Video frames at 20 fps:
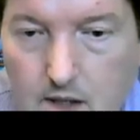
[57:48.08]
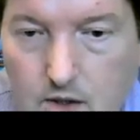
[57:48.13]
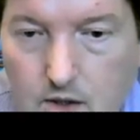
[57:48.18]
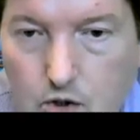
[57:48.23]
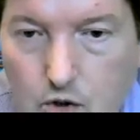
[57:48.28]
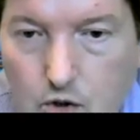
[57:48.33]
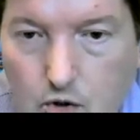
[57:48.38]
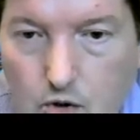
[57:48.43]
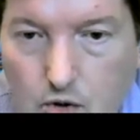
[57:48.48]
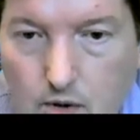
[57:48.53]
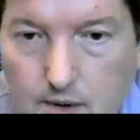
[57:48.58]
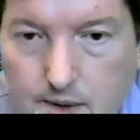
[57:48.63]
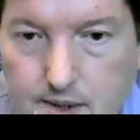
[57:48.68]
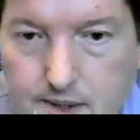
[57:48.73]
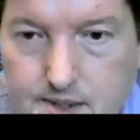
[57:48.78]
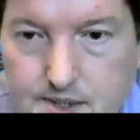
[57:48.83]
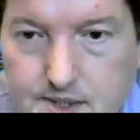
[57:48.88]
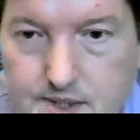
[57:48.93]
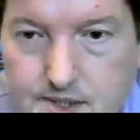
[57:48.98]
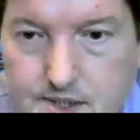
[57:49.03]
You
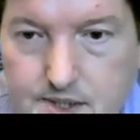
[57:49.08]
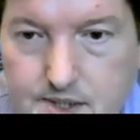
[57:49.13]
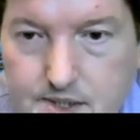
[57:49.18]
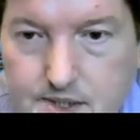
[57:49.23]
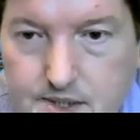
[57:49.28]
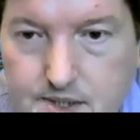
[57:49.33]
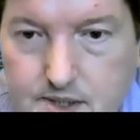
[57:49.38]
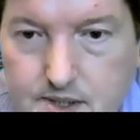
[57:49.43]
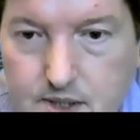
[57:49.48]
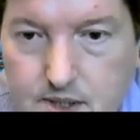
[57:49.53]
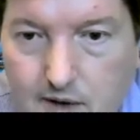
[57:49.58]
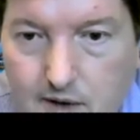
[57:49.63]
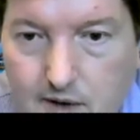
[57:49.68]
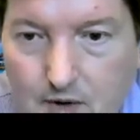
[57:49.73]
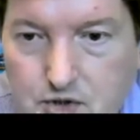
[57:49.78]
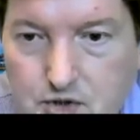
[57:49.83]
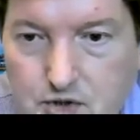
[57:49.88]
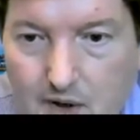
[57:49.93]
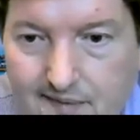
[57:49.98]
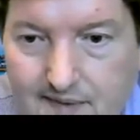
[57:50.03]

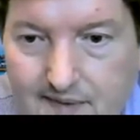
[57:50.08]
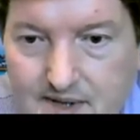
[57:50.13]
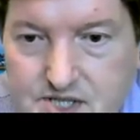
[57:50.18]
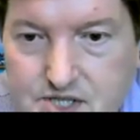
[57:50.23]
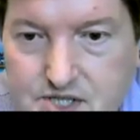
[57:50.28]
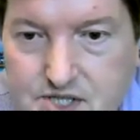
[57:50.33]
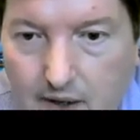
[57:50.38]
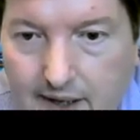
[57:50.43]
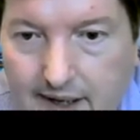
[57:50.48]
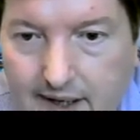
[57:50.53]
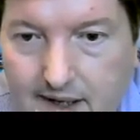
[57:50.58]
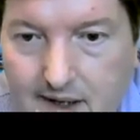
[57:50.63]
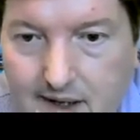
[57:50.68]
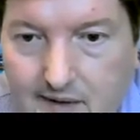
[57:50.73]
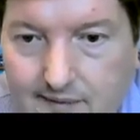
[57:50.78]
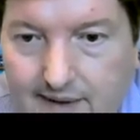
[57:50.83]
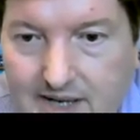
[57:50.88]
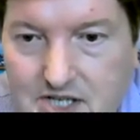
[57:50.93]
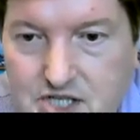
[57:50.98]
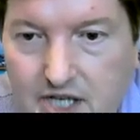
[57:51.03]
filter off the solid,
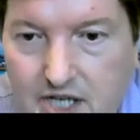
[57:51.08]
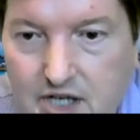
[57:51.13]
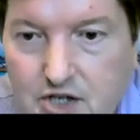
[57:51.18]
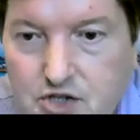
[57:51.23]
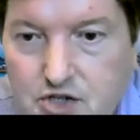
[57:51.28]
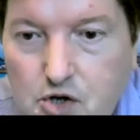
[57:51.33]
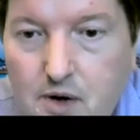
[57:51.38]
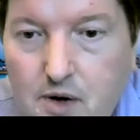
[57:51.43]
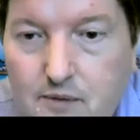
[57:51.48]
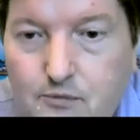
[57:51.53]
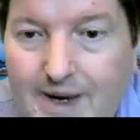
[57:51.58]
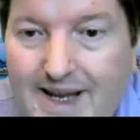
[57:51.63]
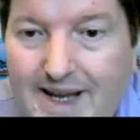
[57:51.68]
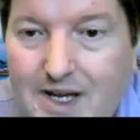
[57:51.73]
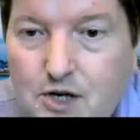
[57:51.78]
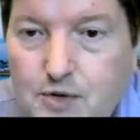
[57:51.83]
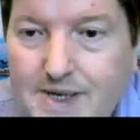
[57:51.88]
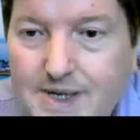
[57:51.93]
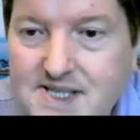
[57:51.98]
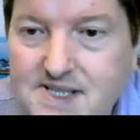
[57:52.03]
eventually you do a
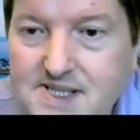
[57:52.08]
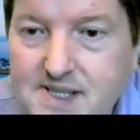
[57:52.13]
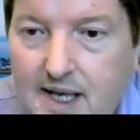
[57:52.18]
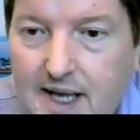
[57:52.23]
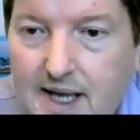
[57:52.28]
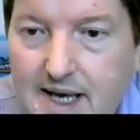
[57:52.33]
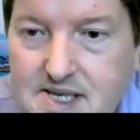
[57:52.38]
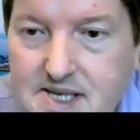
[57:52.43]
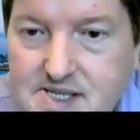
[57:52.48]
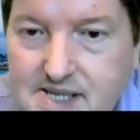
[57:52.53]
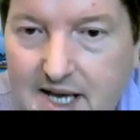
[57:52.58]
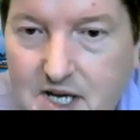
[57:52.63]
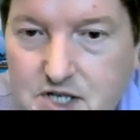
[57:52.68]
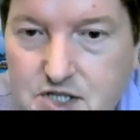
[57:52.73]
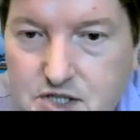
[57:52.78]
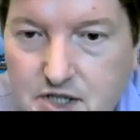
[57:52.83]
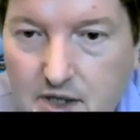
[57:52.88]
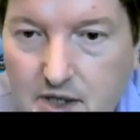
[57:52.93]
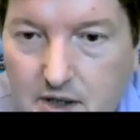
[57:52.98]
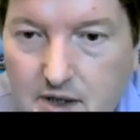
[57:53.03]

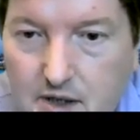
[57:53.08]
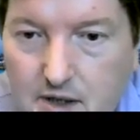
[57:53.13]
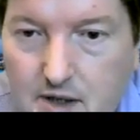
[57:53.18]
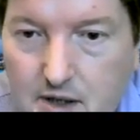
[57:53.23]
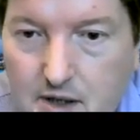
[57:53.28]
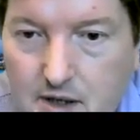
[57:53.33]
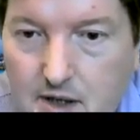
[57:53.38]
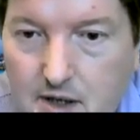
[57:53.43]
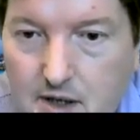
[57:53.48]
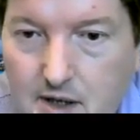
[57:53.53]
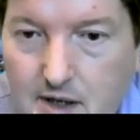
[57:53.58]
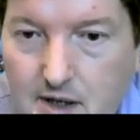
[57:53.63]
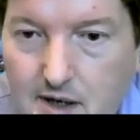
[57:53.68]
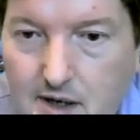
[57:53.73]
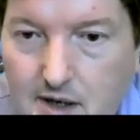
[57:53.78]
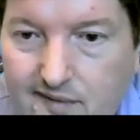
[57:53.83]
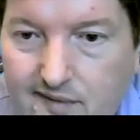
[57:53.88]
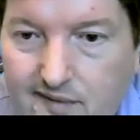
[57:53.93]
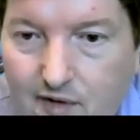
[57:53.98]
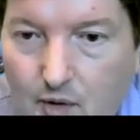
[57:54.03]
recrystallization
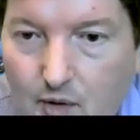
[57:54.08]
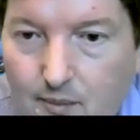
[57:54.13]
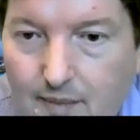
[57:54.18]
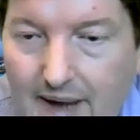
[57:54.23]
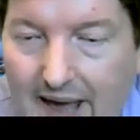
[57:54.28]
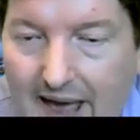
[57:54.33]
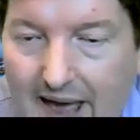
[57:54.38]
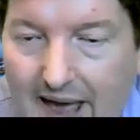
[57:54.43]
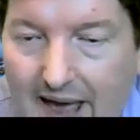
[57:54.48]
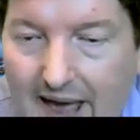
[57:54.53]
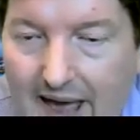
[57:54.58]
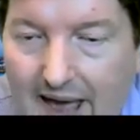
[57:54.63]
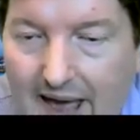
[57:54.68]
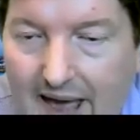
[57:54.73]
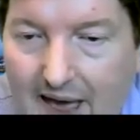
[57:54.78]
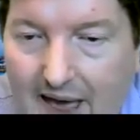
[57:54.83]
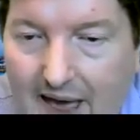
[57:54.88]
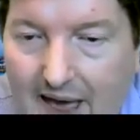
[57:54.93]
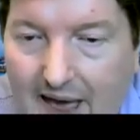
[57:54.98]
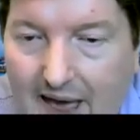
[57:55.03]
from
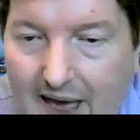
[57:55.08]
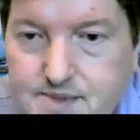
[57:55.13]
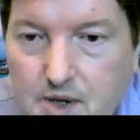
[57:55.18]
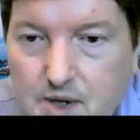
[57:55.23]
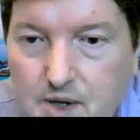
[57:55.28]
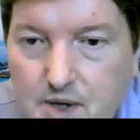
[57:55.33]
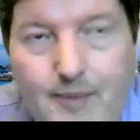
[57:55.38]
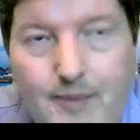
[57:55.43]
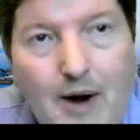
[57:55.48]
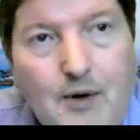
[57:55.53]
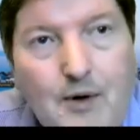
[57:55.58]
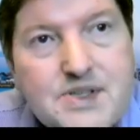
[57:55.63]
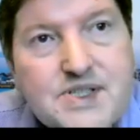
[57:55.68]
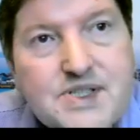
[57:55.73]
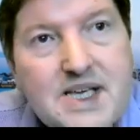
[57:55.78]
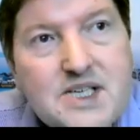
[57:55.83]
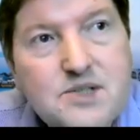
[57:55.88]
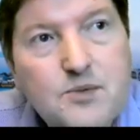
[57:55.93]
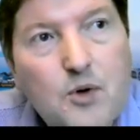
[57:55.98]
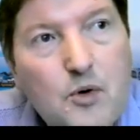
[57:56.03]
ethanol. So
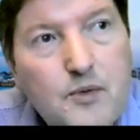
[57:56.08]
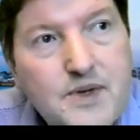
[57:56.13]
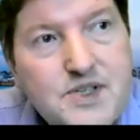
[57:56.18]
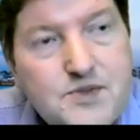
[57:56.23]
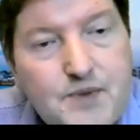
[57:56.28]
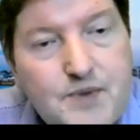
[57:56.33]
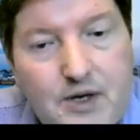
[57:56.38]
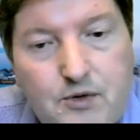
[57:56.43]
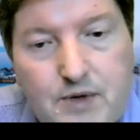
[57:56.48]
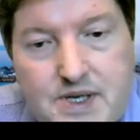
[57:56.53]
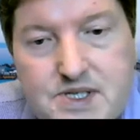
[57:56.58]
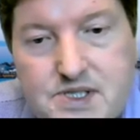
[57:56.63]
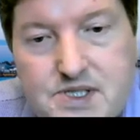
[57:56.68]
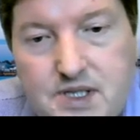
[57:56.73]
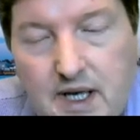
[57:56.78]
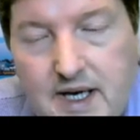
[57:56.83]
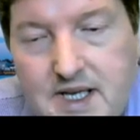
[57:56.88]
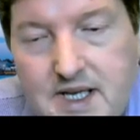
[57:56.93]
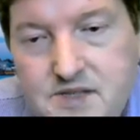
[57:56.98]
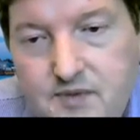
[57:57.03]
paracetamol was
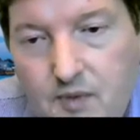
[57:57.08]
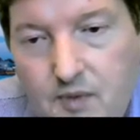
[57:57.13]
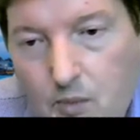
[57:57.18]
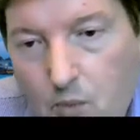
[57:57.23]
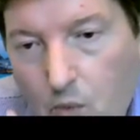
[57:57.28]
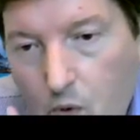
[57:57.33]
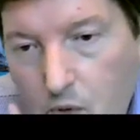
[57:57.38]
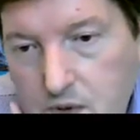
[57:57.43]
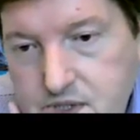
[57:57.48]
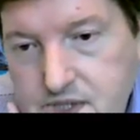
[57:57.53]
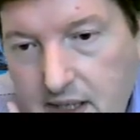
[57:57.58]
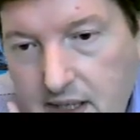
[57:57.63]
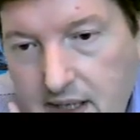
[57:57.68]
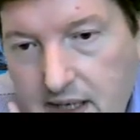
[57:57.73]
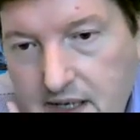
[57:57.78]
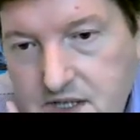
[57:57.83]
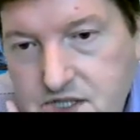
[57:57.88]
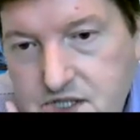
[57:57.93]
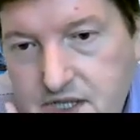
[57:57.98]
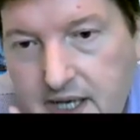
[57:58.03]
recrystallized from water
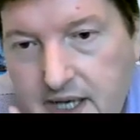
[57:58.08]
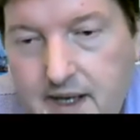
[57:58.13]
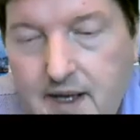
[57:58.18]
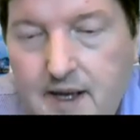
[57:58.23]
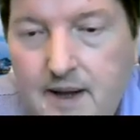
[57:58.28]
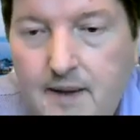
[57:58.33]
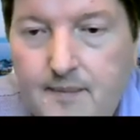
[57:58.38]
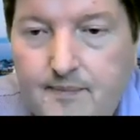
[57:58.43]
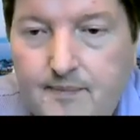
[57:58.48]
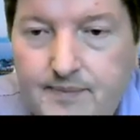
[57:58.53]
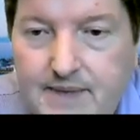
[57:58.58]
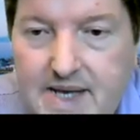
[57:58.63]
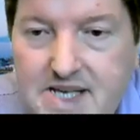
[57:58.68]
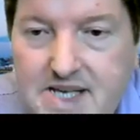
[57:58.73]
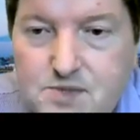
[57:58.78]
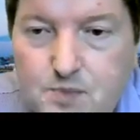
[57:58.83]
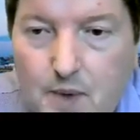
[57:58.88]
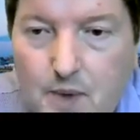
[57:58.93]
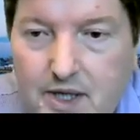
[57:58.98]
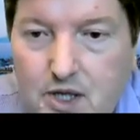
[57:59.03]
last year.
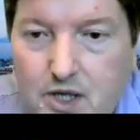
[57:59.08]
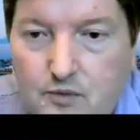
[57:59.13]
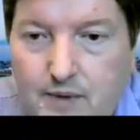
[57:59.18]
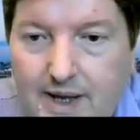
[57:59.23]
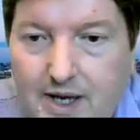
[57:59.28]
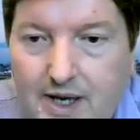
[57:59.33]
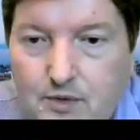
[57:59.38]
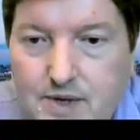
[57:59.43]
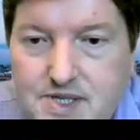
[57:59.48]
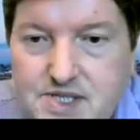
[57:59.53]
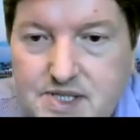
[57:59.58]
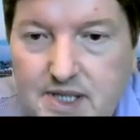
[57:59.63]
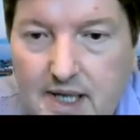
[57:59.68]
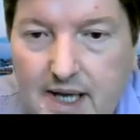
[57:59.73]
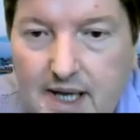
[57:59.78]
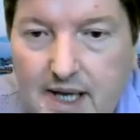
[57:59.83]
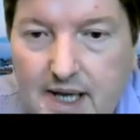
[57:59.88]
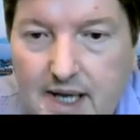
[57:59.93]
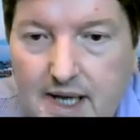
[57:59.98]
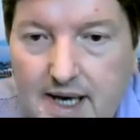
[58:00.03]
This one, you
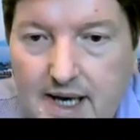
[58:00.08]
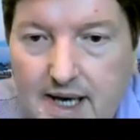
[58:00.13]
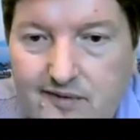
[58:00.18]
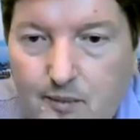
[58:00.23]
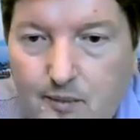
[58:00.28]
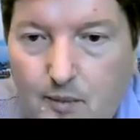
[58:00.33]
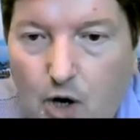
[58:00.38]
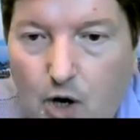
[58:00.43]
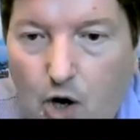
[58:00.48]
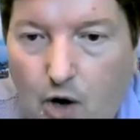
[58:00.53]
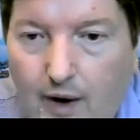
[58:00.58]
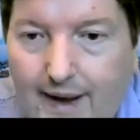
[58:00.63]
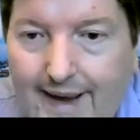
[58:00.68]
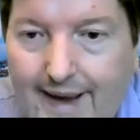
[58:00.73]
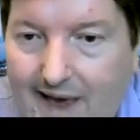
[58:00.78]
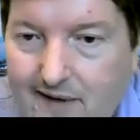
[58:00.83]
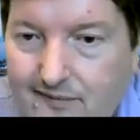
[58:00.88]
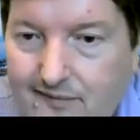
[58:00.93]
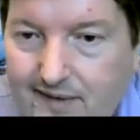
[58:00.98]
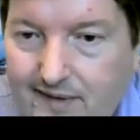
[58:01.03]
recrystallize it from hot
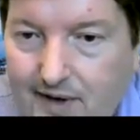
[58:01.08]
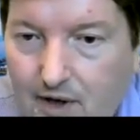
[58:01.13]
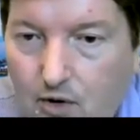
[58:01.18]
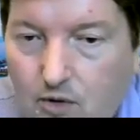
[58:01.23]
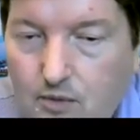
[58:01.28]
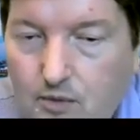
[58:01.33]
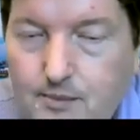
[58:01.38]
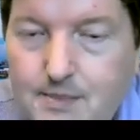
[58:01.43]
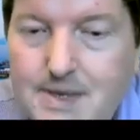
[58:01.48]
ethanol.